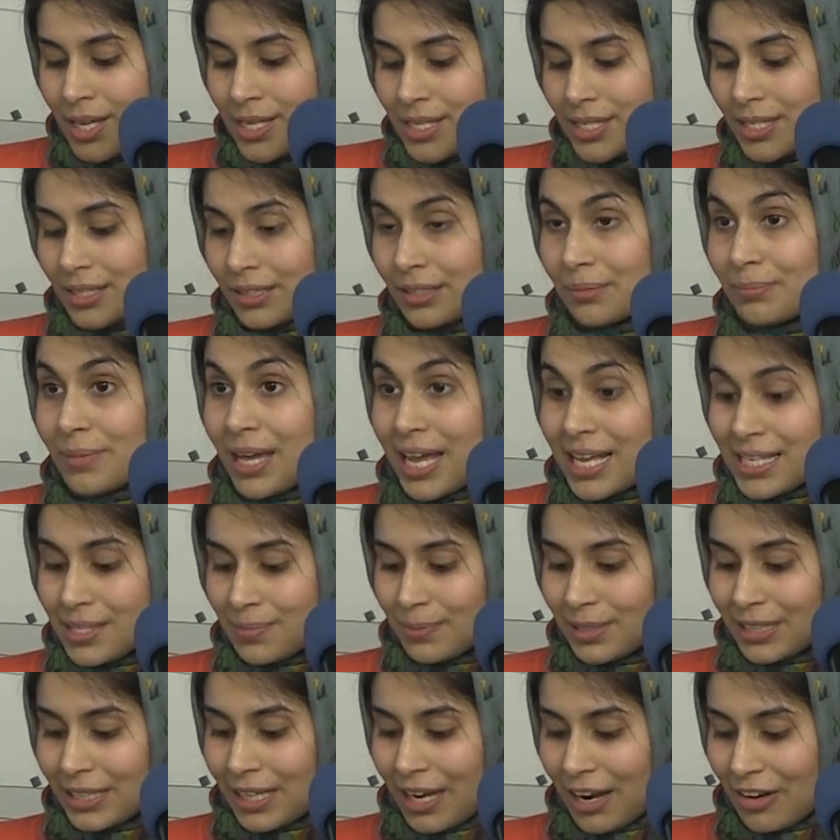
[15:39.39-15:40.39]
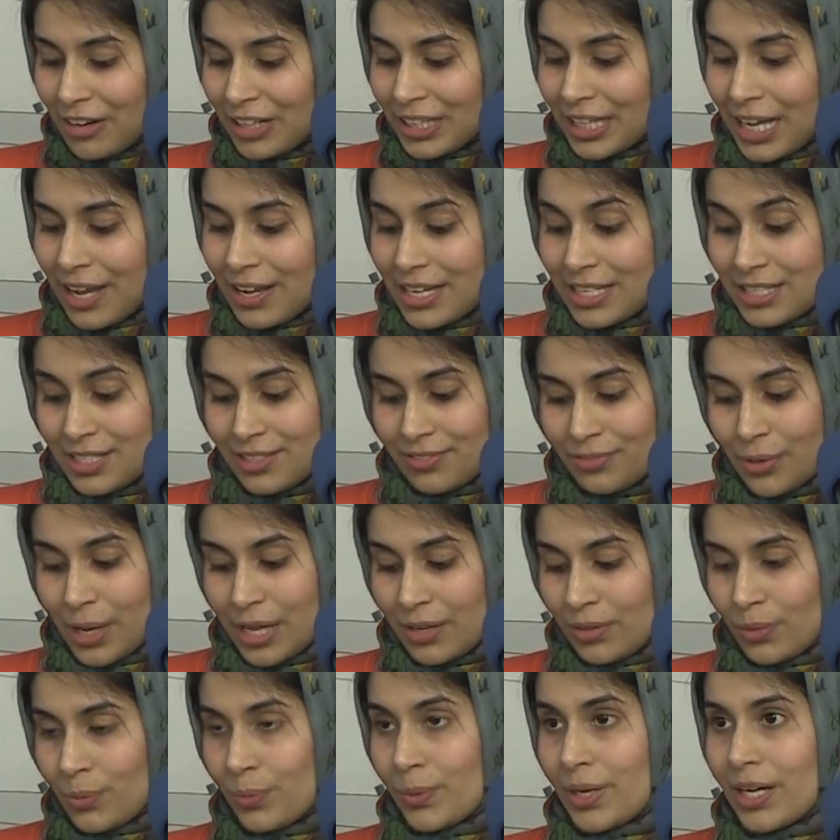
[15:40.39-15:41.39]
SICM has been carrying out
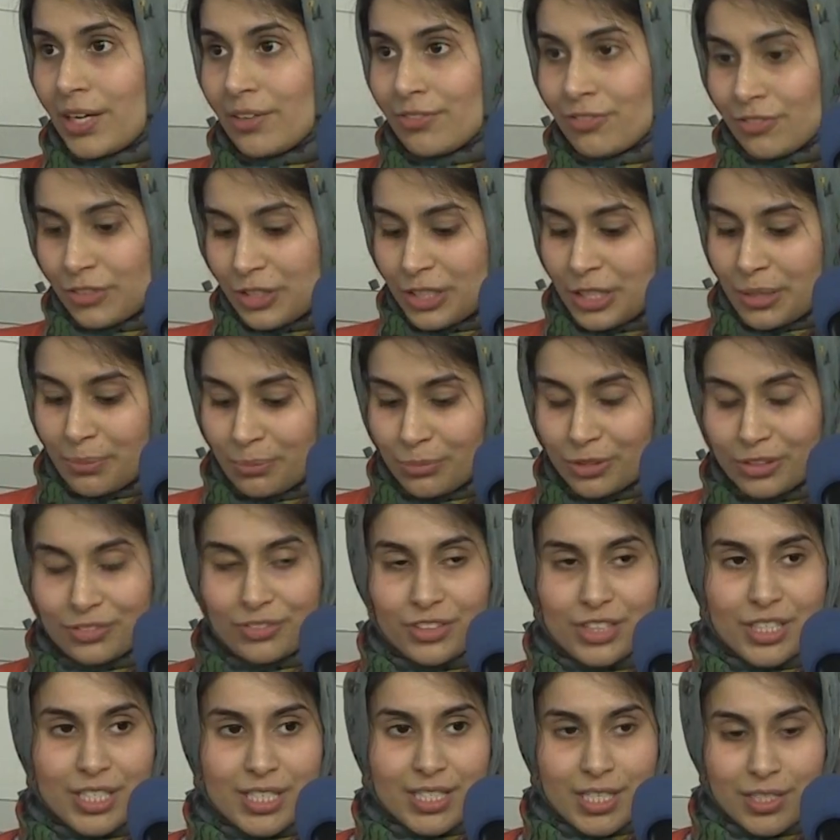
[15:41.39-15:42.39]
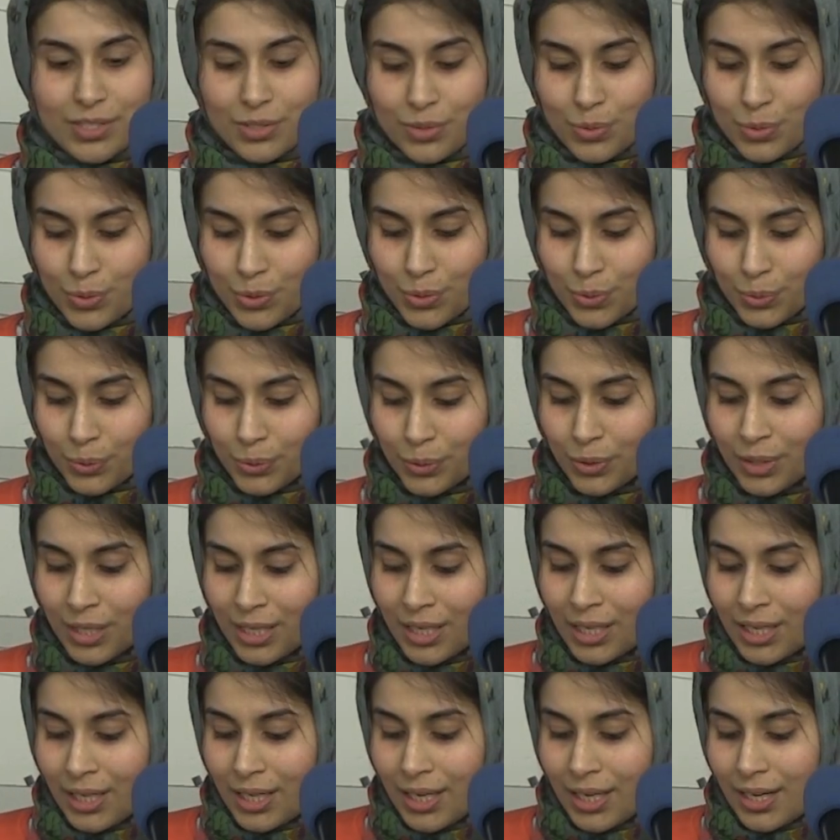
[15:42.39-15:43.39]
interfaith work for a number of years, as you saw,
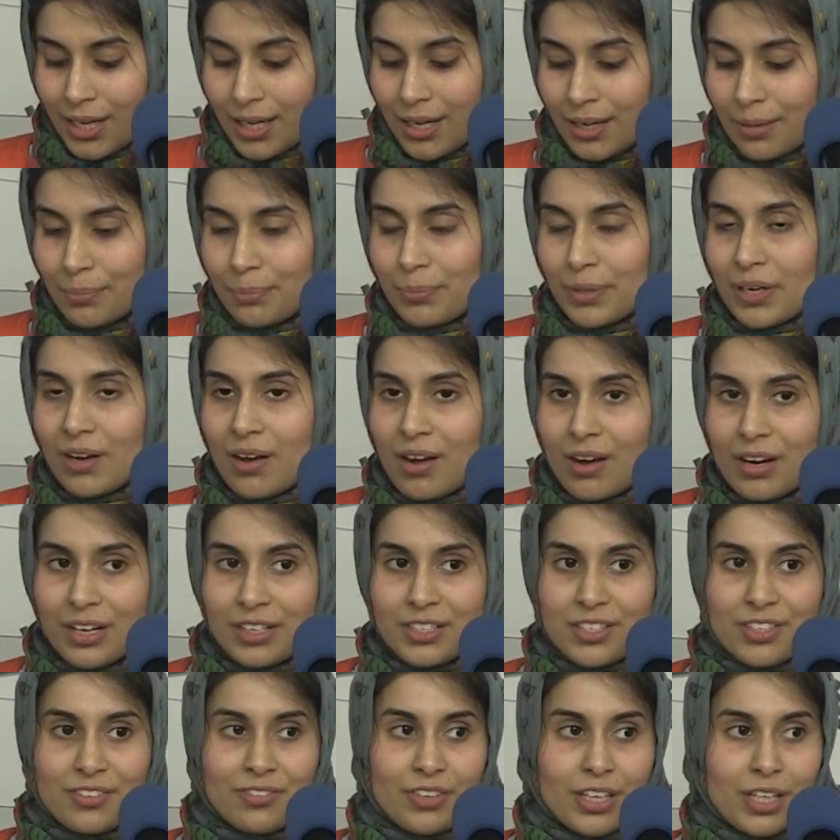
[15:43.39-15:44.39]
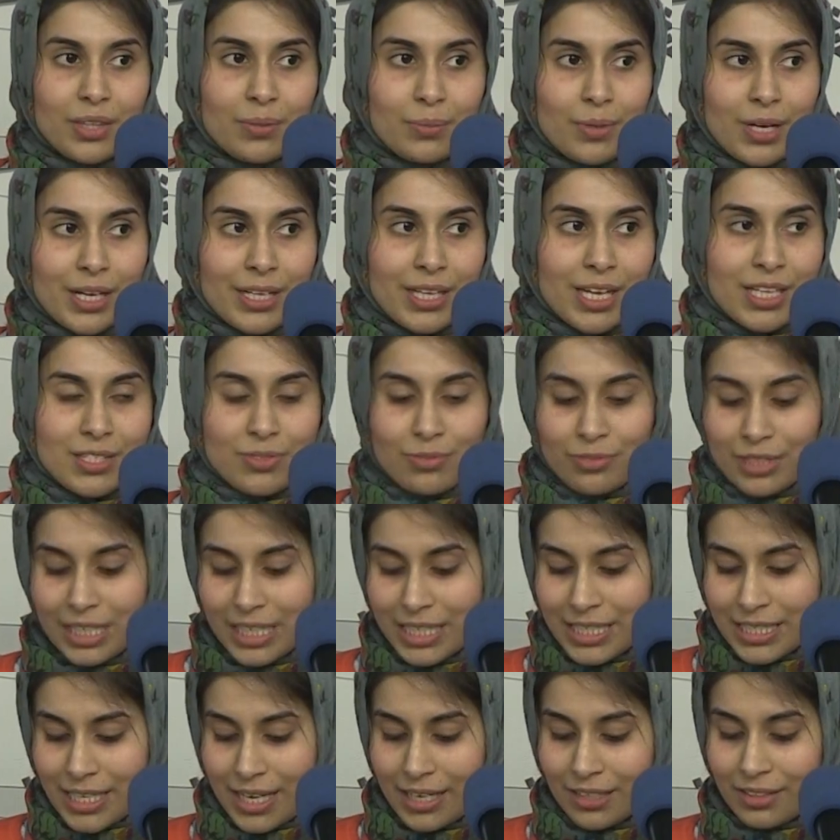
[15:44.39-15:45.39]
but our interfaith work has
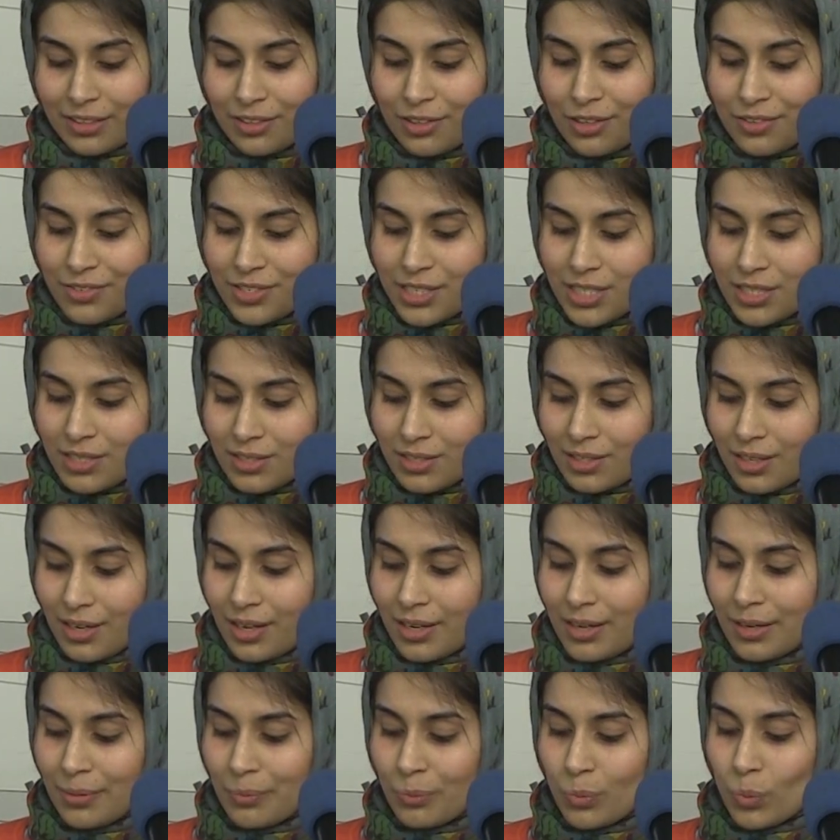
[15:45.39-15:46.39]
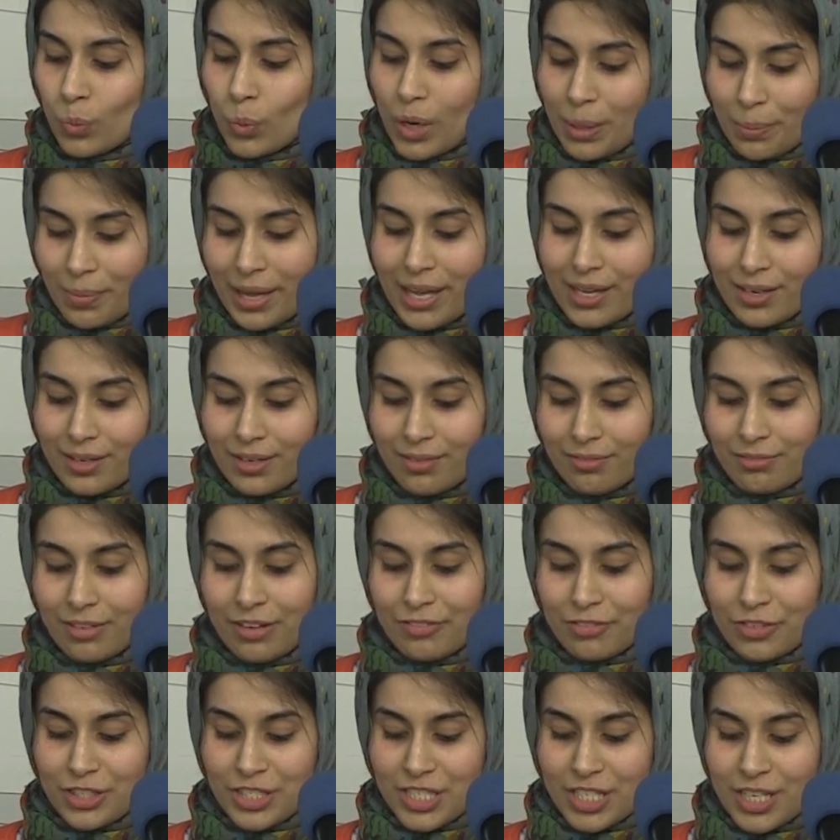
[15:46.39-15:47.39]
really taken off since we met
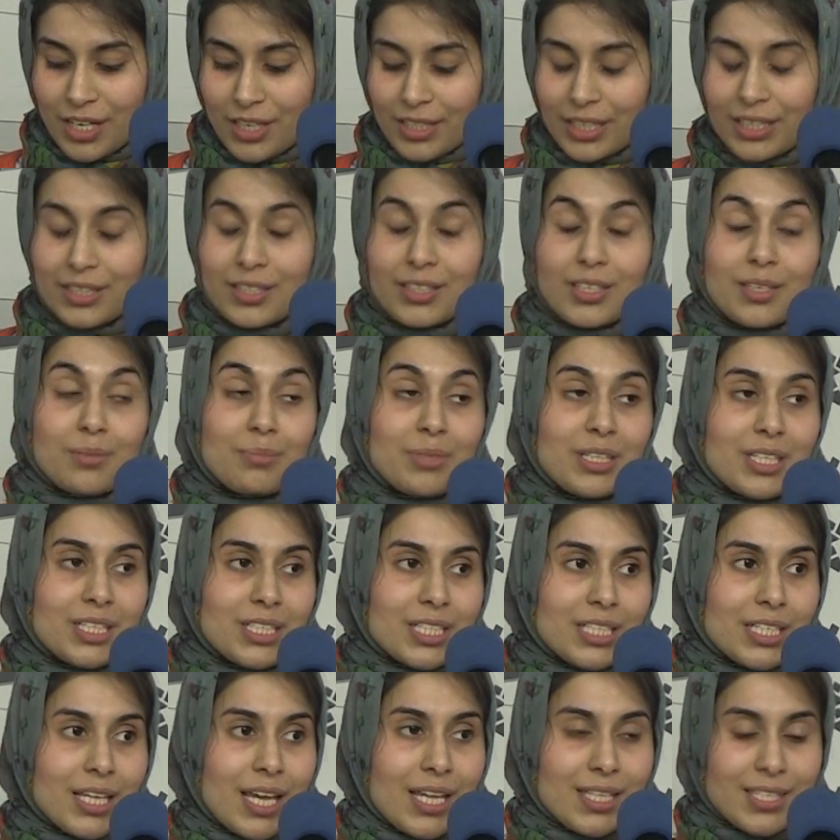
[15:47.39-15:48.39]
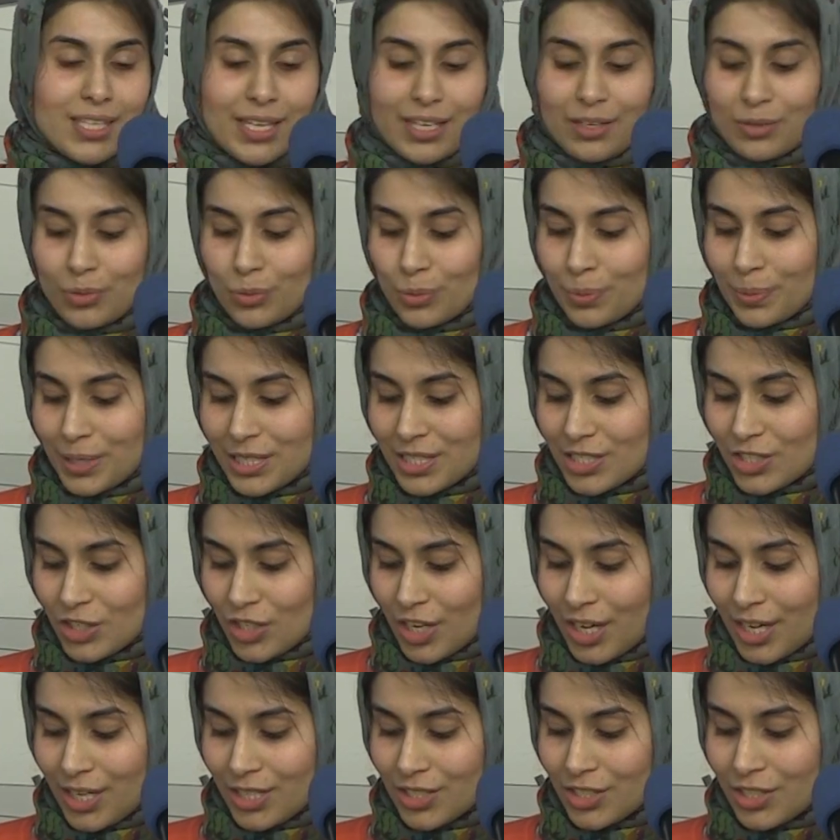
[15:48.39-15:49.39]
Reverend Tuck and the community at St. Albans
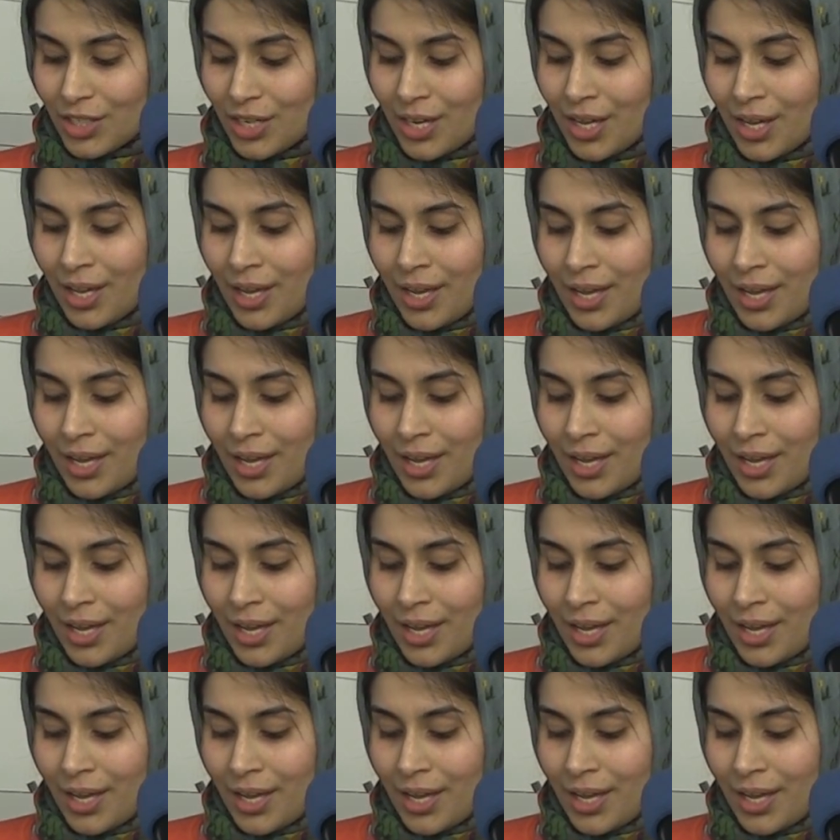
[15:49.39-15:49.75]
Church.